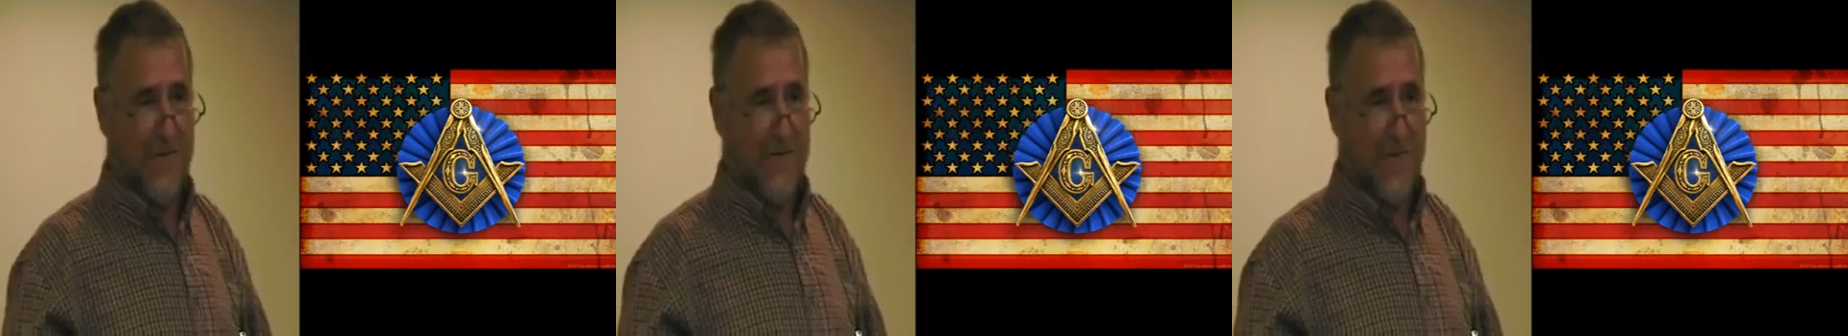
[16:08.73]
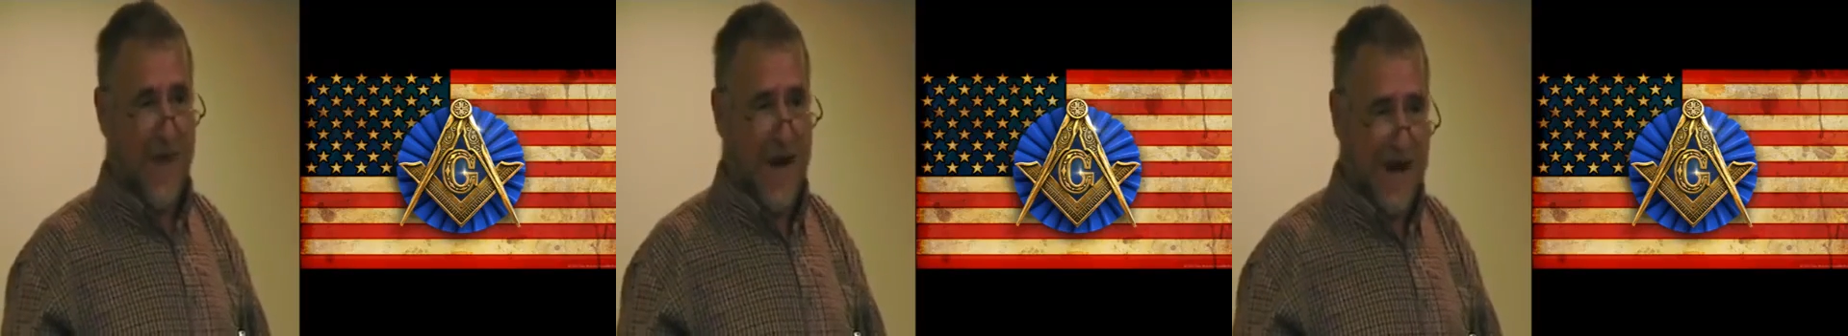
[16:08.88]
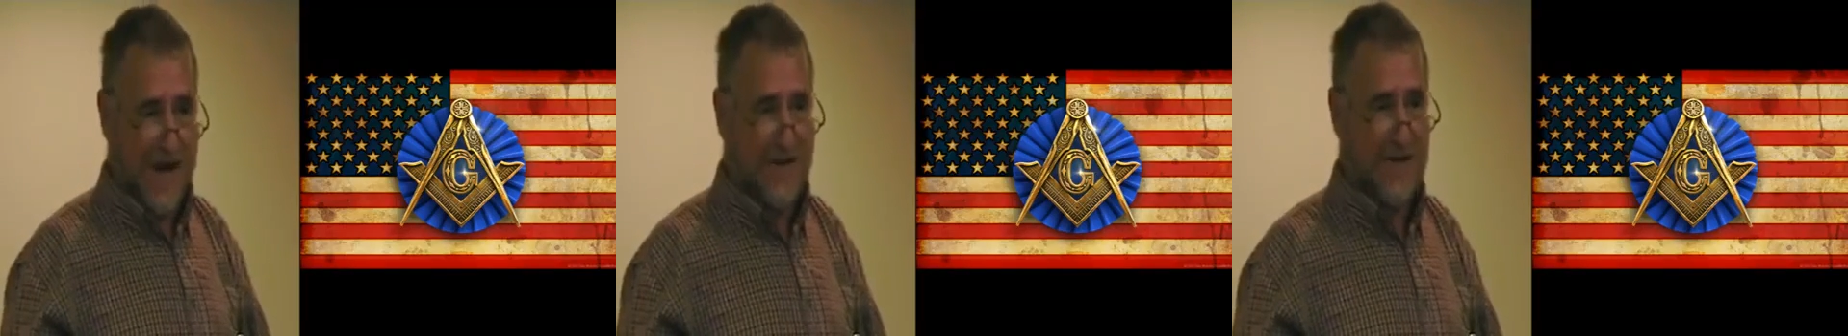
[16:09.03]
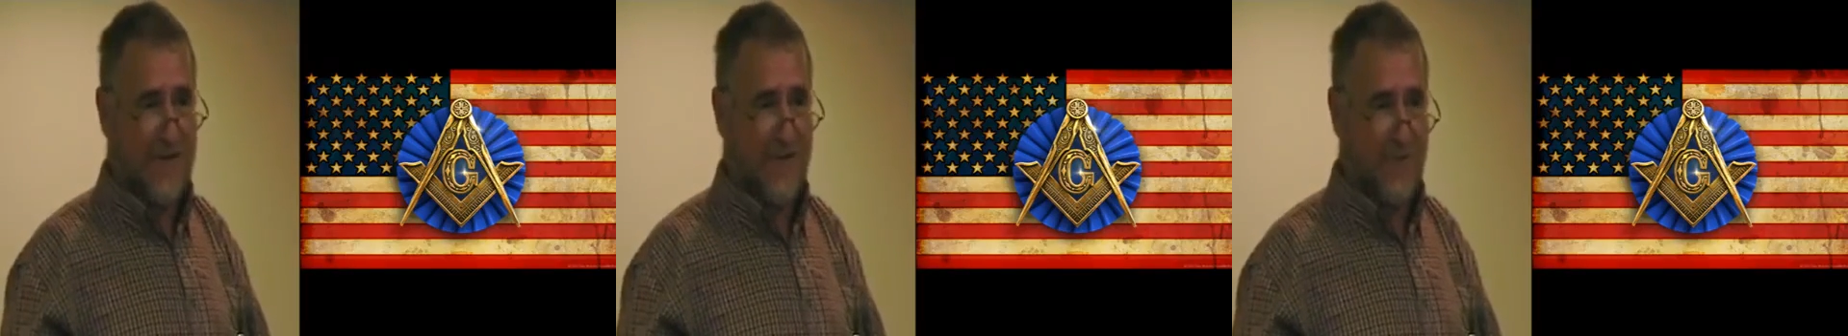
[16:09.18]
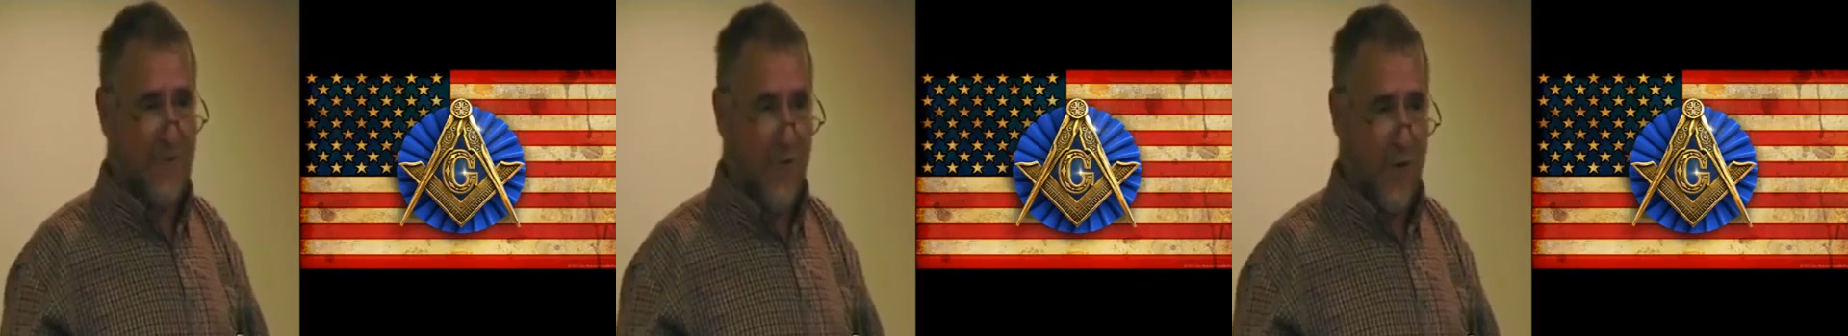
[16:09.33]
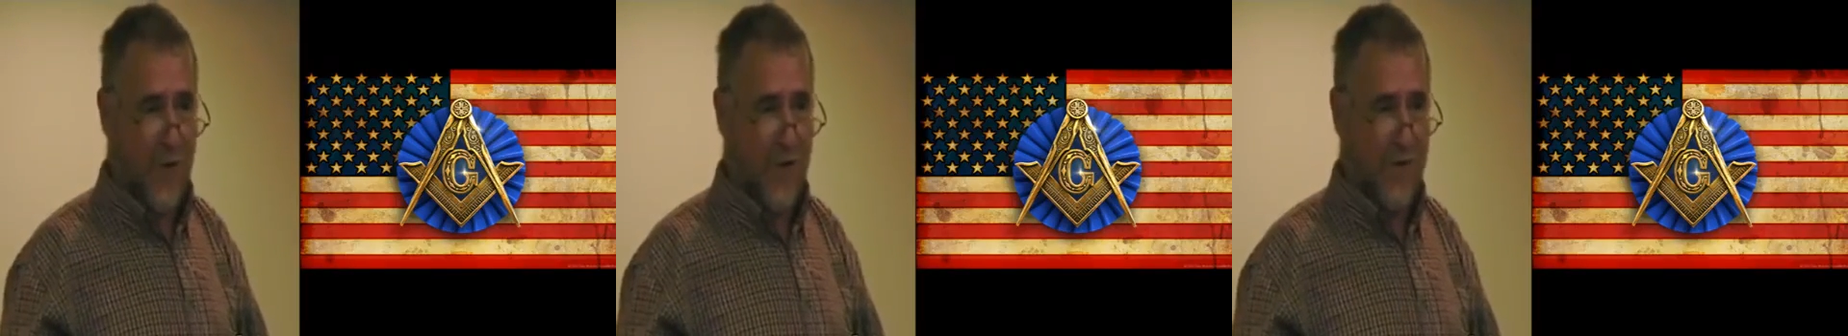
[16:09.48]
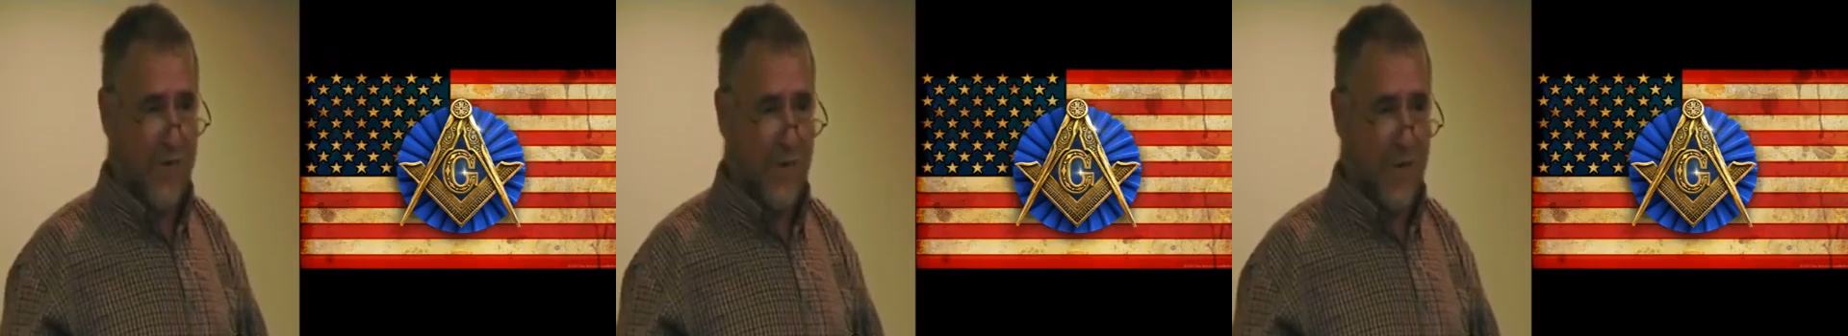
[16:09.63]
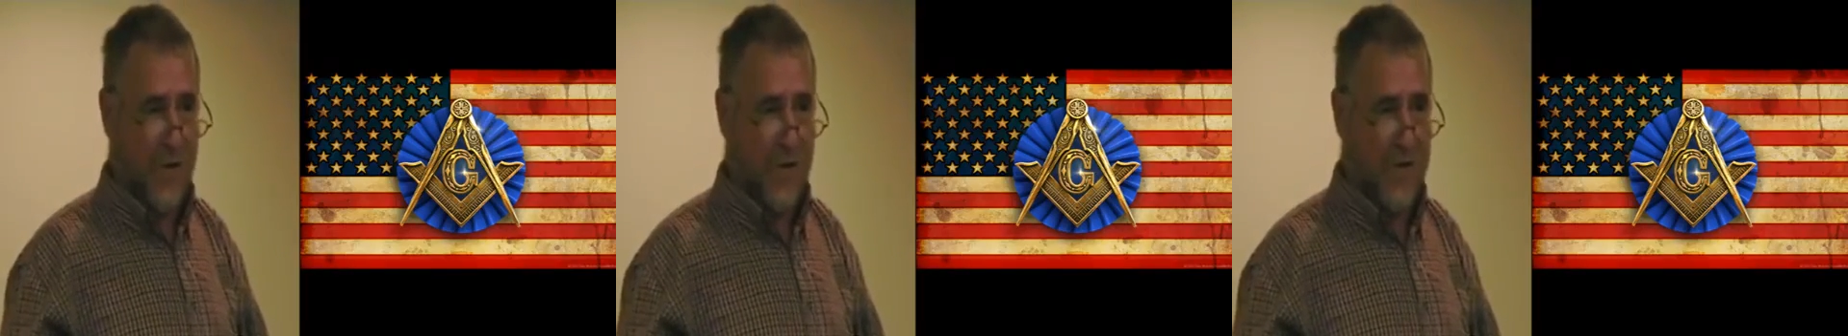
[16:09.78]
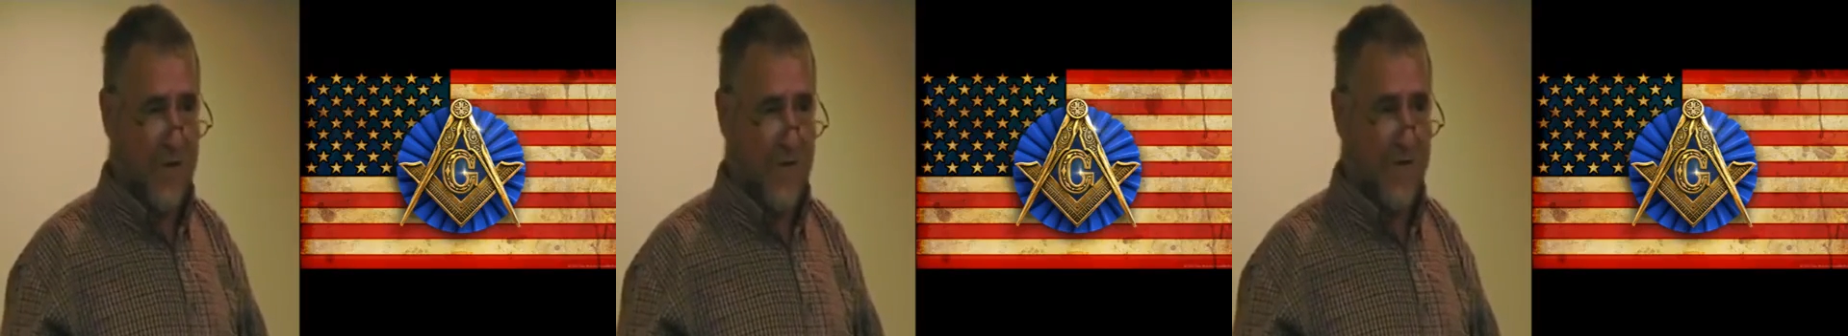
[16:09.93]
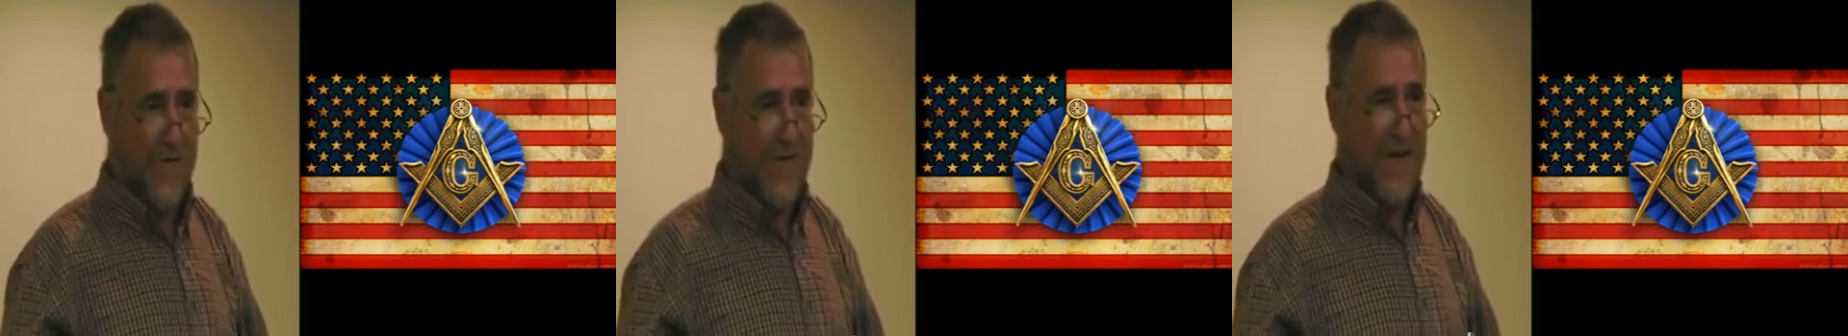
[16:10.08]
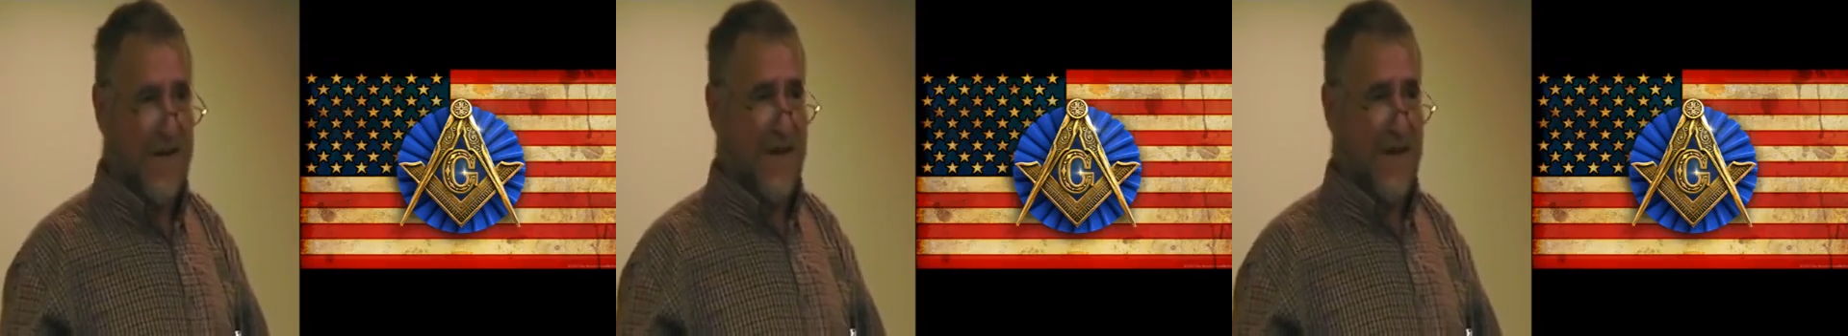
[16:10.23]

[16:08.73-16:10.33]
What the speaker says: Max Warburg.